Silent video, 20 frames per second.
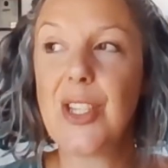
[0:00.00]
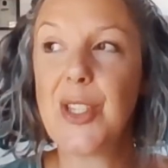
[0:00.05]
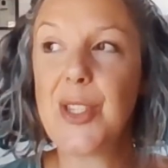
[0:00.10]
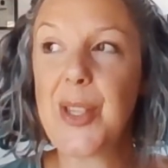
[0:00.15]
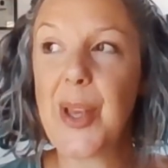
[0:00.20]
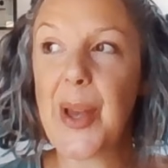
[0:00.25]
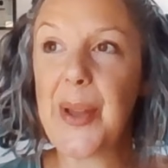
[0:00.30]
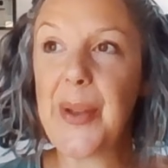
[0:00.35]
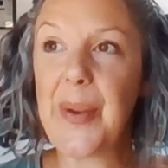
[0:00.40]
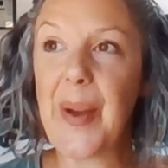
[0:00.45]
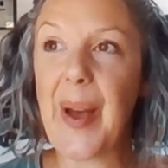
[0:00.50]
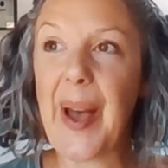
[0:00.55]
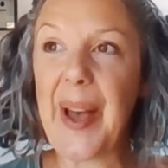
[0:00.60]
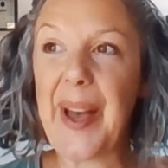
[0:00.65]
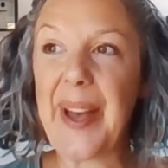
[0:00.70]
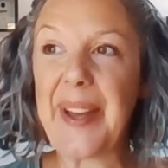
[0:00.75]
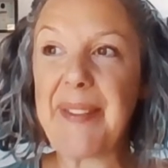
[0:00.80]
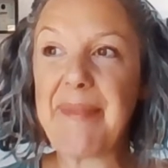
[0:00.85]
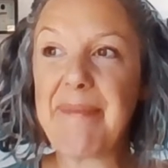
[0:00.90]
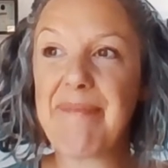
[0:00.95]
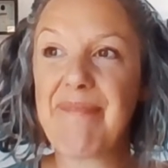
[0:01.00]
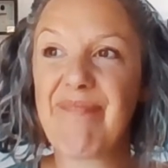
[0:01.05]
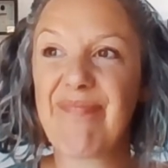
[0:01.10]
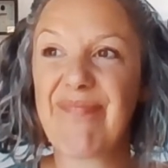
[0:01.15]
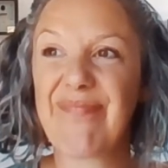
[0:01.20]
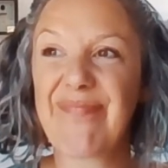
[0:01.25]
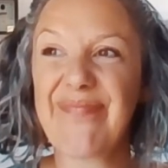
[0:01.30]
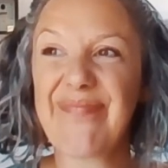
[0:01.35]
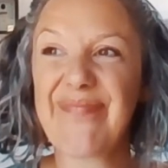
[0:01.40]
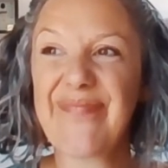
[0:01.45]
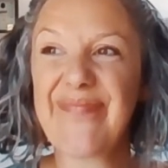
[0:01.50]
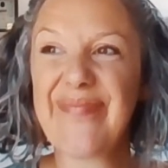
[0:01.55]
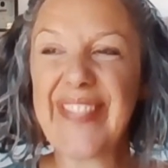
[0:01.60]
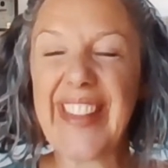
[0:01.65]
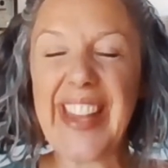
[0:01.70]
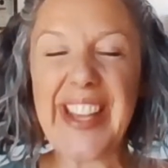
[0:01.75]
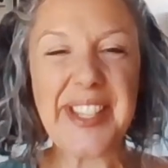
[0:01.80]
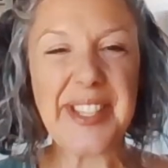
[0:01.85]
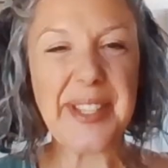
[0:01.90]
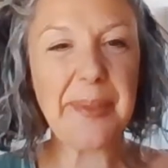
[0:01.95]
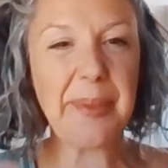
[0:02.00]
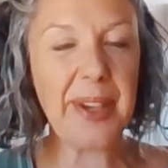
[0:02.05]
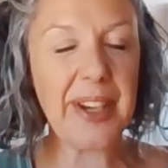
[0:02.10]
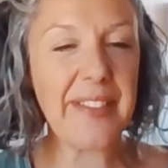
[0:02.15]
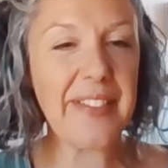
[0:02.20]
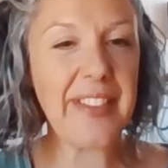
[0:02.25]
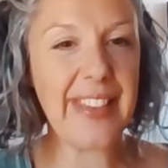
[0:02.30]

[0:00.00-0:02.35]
So one